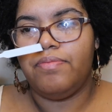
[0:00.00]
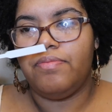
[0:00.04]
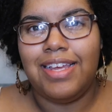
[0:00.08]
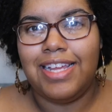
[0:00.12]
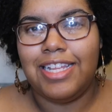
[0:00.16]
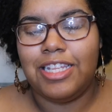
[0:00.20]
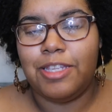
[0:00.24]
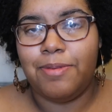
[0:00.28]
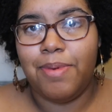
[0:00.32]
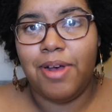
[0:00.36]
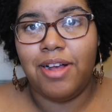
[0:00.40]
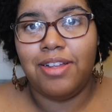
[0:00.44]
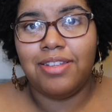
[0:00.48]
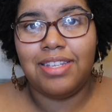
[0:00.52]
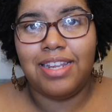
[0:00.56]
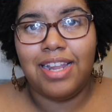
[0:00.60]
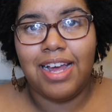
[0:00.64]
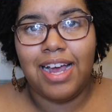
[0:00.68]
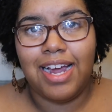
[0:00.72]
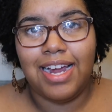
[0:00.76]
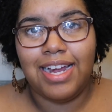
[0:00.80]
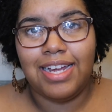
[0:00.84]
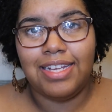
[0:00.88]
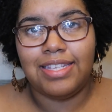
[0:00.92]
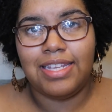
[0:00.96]
It smells
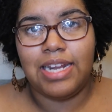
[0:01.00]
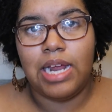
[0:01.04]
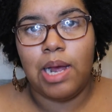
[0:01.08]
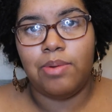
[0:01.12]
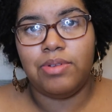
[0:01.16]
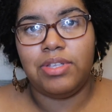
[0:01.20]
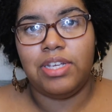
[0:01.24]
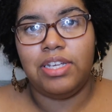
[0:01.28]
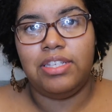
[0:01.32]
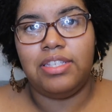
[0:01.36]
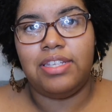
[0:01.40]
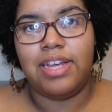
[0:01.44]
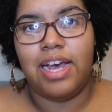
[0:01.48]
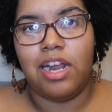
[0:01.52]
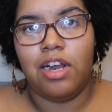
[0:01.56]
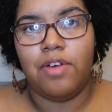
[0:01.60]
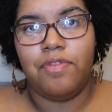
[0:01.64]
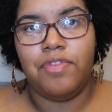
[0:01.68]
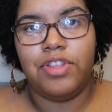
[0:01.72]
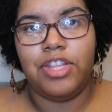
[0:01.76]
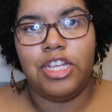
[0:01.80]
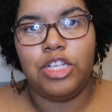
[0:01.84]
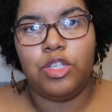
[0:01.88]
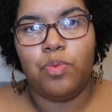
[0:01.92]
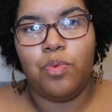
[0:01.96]
nice and I was excited
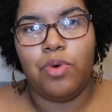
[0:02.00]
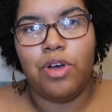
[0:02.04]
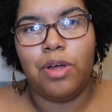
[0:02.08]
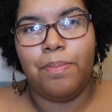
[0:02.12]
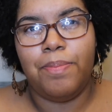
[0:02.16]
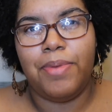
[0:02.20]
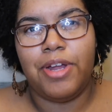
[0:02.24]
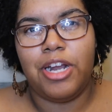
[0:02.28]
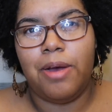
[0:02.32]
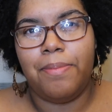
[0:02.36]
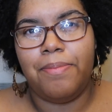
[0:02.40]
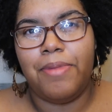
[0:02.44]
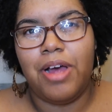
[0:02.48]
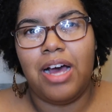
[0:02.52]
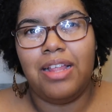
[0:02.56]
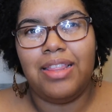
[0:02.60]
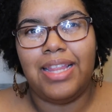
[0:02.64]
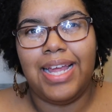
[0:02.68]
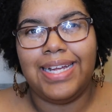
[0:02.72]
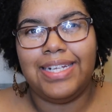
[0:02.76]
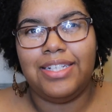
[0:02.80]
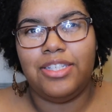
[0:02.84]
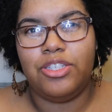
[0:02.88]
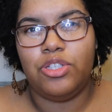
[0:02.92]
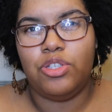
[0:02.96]
for this one, but I'm not
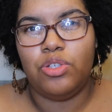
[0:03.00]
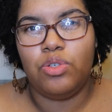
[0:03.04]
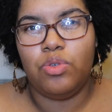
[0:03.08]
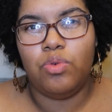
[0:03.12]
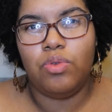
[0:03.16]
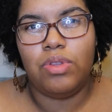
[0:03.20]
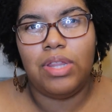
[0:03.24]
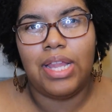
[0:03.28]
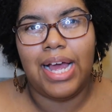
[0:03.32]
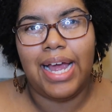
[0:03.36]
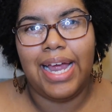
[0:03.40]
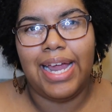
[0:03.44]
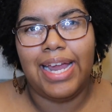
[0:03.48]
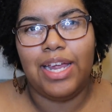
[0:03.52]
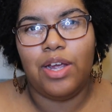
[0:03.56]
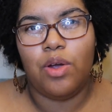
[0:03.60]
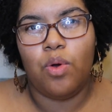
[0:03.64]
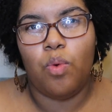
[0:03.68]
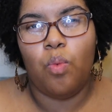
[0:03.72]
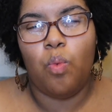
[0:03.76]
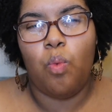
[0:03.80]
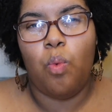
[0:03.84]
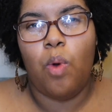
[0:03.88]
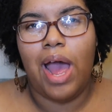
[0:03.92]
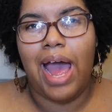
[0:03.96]
like too like
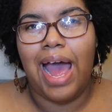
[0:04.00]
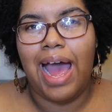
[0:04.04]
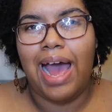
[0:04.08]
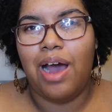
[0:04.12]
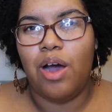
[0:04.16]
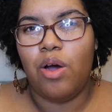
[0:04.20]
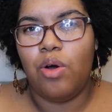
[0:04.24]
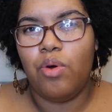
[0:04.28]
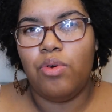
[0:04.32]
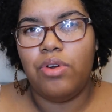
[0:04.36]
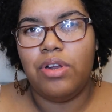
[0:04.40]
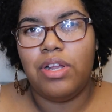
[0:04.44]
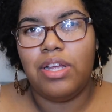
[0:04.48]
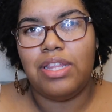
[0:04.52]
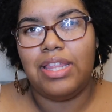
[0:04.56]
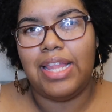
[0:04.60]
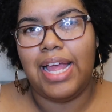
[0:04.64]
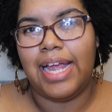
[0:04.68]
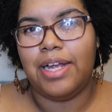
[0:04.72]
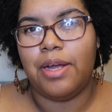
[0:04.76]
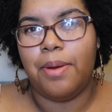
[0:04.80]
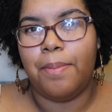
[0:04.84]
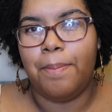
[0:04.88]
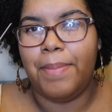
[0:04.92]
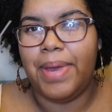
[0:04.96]
wowed,
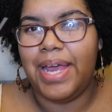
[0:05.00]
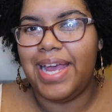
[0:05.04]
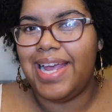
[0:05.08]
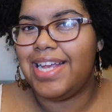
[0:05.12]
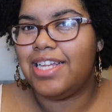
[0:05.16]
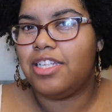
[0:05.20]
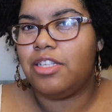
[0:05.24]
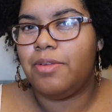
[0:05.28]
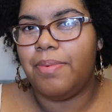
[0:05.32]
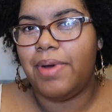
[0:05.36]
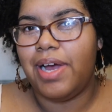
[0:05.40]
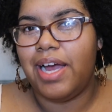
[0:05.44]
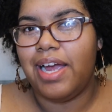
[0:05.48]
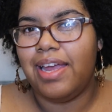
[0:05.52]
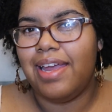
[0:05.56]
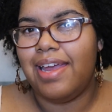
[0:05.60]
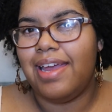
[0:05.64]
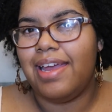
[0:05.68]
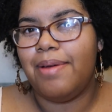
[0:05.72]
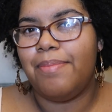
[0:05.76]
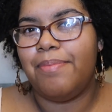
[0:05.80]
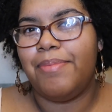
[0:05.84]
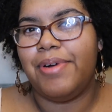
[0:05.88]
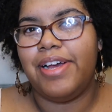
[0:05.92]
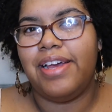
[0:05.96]
like amazed by
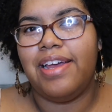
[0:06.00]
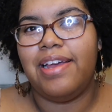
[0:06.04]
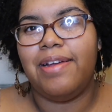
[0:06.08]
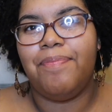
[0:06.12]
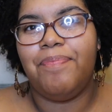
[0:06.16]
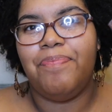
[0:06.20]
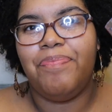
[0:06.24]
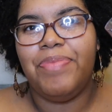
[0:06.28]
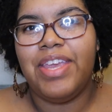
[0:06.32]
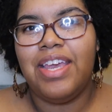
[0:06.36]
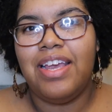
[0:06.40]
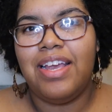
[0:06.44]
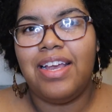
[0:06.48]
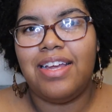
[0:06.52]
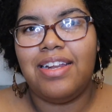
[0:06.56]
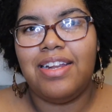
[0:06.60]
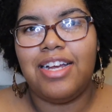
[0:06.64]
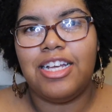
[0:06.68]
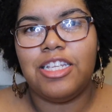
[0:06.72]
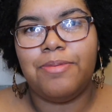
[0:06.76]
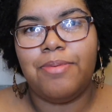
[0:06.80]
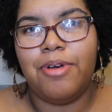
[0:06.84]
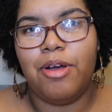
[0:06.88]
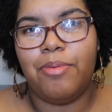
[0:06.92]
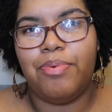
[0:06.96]
it, but it
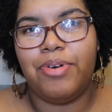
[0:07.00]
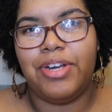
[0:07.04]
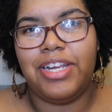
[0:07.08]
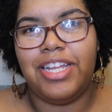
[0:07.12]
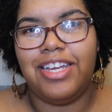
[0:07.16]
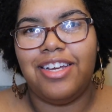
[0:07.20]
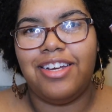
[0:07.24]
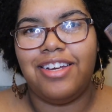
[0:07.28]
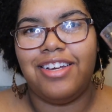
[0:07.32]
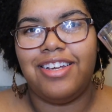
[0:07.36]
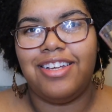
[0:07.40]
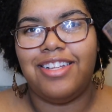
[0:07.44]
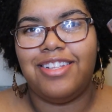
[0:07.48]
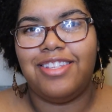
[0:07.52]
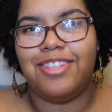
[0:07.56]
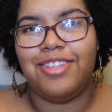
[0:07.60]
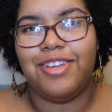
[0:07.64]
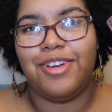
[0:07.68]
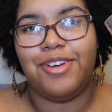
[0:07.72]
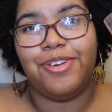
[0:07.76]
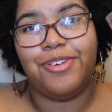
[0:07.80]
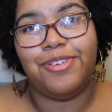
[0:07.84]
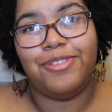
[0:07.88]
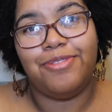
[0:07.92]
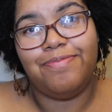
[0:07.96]
does smell pretty good.
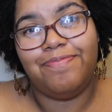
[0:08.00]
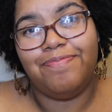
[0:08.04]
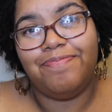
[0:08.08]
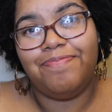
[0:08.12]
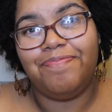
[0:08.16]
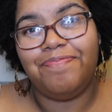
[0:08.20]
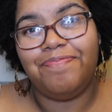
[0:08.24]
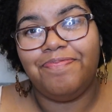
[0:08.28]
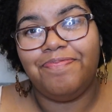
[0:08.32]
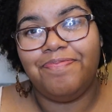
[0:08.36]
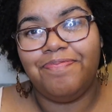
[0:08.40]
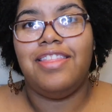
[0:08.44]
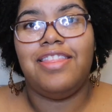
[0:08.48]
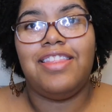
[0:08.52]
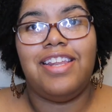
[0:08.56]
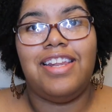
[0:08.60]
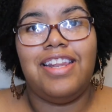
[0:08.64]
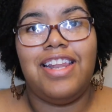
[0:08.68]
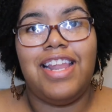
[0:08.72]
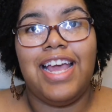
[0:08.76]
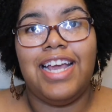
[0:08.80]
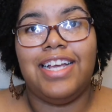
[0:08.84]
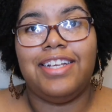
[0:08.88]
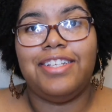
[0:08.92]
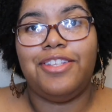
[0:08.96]
So the
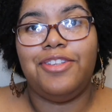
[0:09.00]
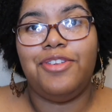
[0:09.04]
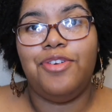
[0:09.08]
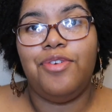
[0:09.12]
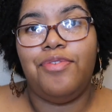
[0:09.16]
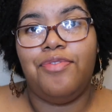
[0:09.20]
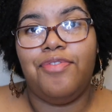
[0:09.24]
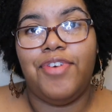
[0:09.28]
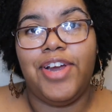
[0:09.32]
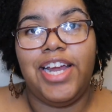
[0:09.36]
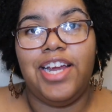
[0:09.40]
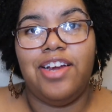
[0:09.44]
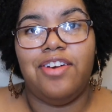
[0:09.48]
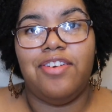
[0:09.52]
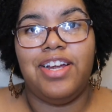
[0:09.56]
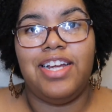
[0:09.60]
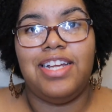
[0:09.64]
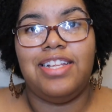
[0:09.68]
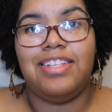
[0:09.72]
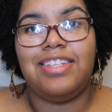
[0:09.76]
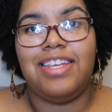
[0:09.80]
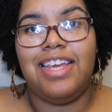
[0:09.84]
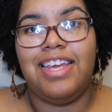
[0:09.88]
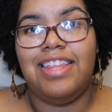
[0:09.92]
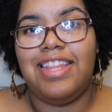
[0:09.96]
next new
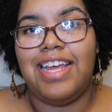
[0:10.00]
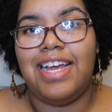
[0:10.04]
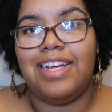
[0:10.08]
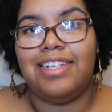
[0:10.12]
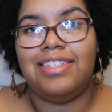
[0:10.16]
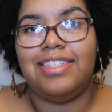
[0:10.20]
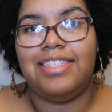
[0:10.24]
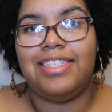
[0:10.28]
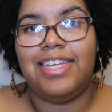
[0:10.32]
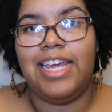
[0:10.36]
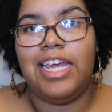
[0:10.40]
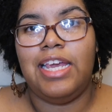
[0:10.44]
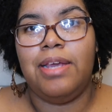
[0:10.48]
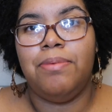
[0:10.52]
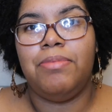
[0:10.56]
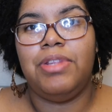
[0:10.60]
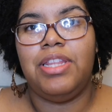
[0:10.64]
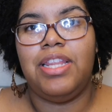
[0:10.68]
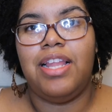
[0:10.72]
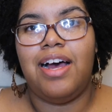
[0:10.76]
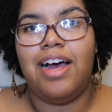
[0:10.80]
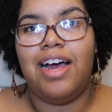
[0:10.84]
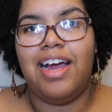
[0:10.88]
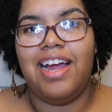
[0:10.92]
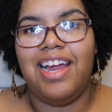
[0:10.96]
fragrance in that same
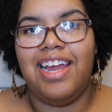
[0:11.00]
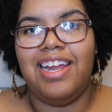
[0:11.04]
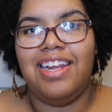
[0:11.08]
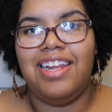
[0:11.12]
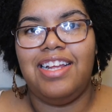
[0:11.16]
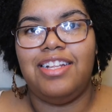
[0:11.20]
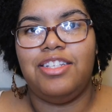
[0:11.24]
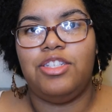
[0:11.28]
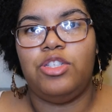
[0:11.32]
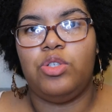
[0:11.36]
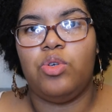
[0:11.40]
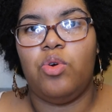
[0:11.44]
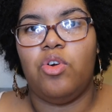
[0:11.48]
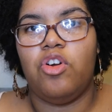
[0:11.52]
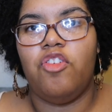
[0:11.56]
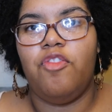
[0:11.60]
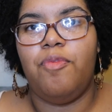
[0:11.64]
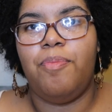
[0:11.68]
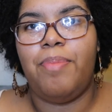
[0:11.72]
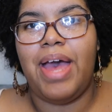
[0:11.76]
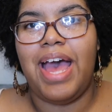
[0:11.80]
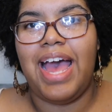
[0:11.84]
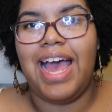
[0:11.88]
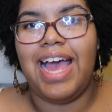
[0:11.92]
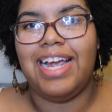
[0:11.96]
line and sort
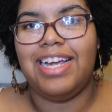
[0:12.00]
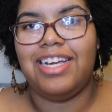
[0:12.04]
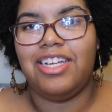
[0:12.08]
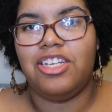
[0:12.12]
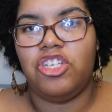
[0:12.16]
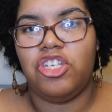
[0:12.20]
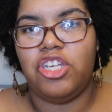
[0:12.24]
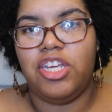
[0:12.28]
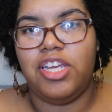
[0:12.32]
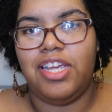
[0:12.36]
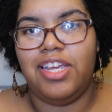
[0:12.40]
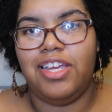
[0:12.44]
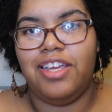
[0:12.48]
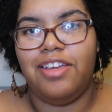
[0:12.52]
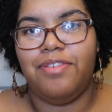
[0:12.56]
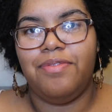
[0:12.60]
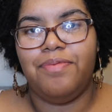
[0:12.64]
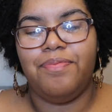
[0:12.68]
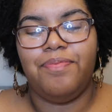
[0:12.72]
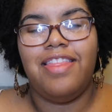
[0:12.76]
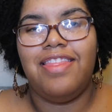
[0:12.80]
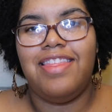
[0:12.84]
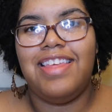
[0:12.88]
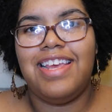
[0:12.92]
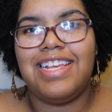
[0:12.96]
of packaging,
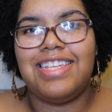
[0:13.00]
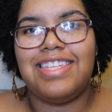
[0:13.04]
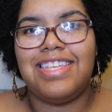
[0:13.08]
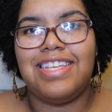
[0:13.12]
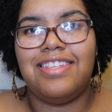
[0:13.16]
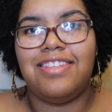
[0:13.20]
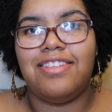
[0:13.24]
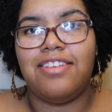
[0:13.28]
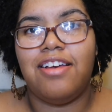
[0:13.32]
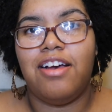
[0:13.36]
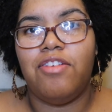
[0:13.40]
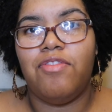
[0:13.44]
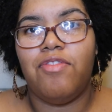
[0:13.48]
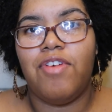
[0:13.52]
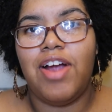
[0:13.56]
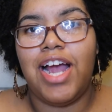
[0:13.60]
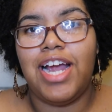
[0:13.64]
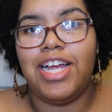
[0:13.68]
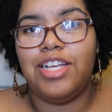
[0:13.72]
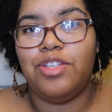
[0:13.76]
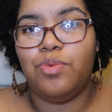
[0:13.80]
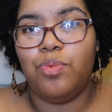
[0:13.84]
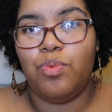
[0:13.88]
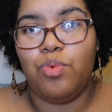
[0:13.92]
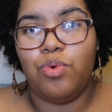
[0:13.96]
this is
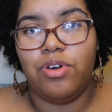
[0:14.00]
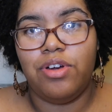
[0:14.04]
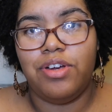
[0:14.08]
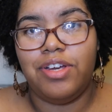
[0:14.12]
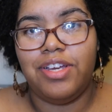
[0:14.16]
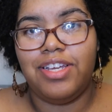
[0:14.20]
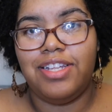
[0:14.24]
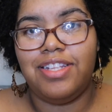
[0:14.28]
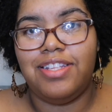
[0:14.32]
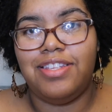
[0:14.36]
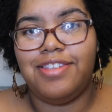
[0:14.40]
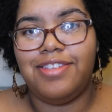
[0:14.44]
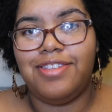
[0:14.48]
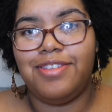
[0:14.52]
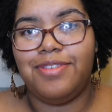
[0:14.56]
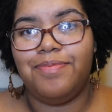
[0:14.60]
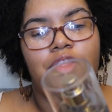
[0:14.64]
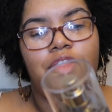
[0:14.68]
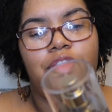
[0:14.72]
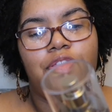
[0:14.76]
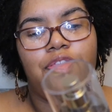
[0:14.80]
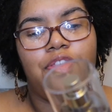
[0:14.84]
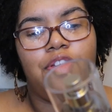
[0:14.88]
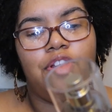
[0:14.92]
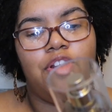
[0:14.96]
Sunrise Woods.
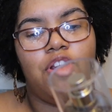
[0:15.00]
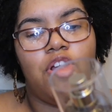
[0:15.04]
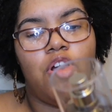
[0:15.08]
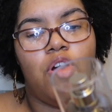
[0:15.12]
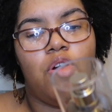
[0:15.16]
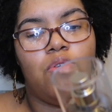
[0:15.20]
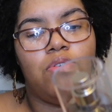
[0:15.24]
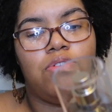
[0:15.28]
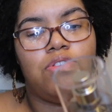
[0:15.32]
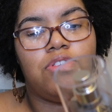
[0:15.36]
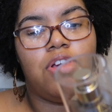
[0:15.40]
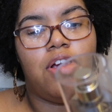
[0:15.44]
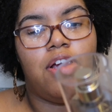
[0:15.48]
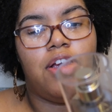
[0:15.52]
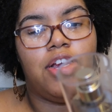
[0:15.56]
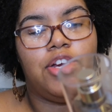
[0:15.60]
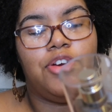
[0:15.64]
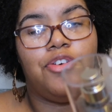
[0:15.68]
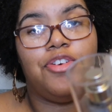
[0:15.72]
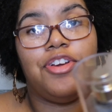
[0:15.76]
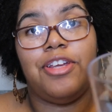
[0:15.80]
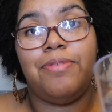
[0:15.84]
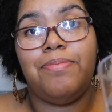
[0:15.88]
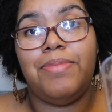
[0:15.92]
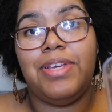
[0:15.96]
The notes are
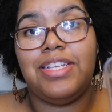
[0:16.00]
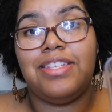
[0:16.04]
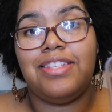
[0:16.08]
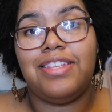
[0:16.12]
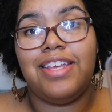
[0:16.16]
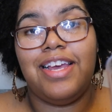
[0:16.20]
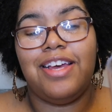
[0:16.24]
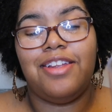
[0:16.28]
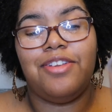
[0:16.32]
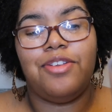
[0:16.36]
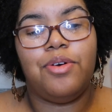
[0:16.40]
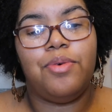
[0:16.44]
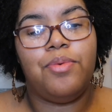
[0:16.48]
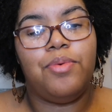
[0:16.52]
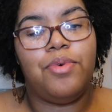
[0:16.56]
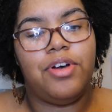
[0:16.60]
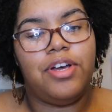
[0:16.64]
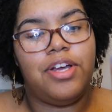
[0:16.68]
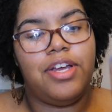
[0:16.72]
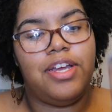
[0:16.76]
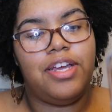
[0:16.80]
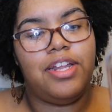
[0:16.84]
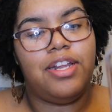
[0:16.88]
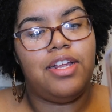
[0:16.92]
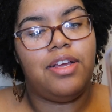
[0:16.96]
creamy
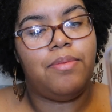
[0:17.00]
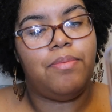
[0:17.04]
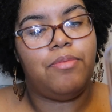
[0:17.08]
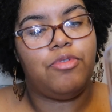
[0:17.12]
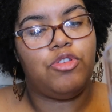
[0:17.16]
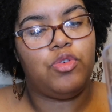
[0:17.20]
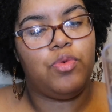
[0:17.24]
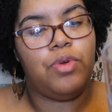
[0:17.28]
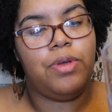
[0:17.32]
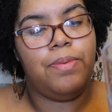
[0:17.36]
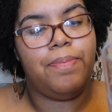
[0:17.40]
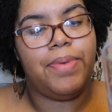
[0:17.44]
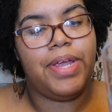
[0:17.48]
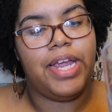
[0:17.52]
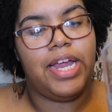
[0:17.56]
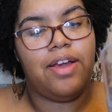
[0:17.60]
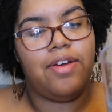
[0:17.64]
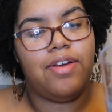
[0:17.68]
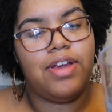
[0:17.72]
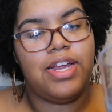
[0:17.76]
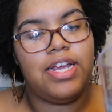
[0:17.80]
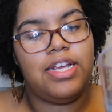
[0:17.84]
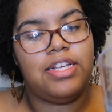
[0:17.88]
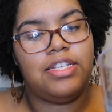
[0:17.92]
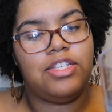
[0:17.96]
sandalwood, sweet
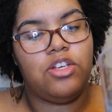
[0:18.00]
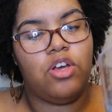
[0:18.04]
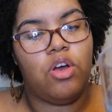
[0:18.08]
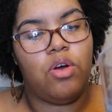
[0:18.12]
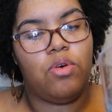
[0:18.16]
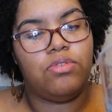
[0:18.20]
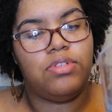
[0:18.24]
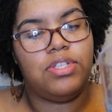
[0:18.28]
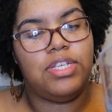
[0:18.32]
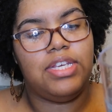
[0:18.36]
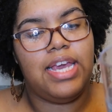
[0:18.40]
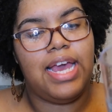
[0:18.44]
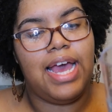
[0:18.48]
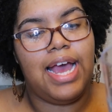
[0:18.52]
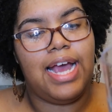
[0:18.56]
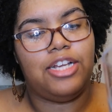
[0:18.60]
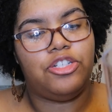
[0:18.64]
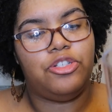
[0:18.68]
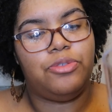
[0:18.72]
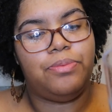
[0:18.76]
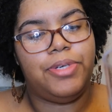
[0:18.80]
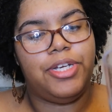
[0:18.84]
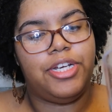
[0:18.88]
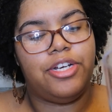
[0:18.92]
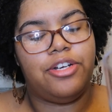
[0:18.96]
berries, cozy
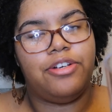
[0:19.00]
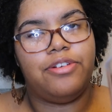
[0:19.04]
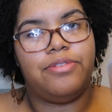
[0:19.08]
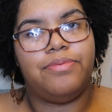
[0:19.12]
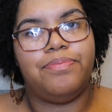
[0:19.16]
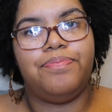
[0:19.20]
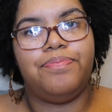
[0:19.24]
cashmere.